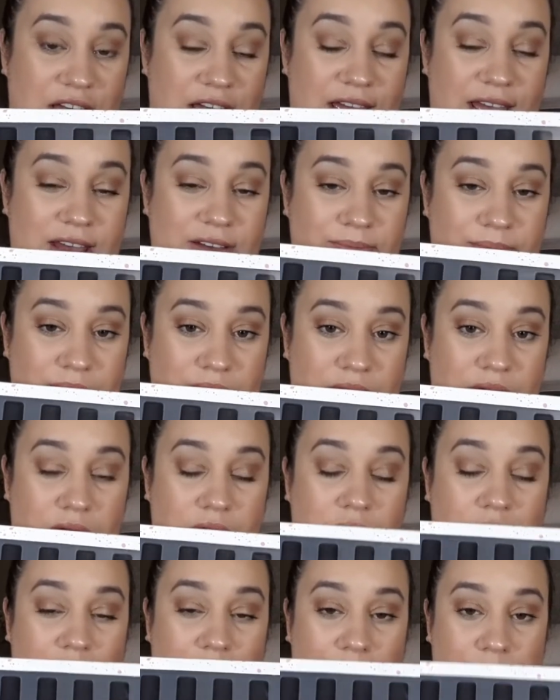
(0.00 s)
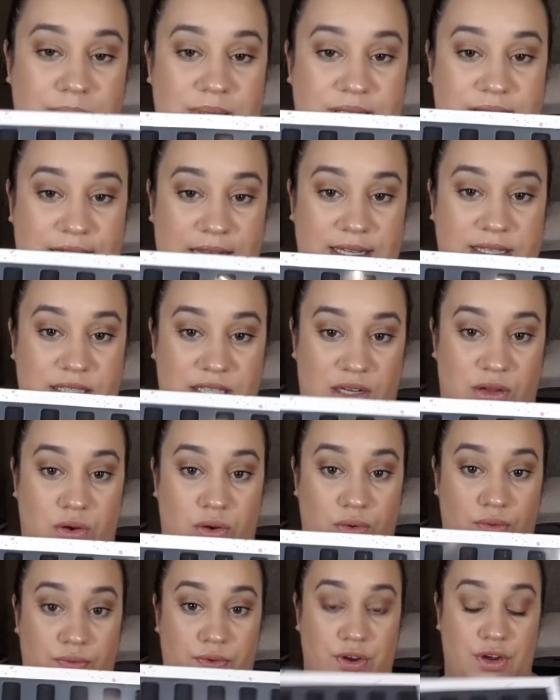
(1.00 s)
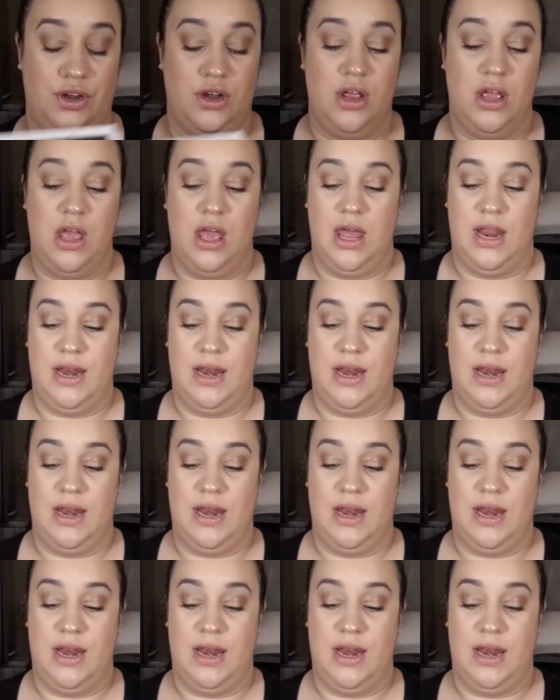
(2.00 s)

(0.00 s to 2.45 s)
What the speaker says: I have been obsessing over.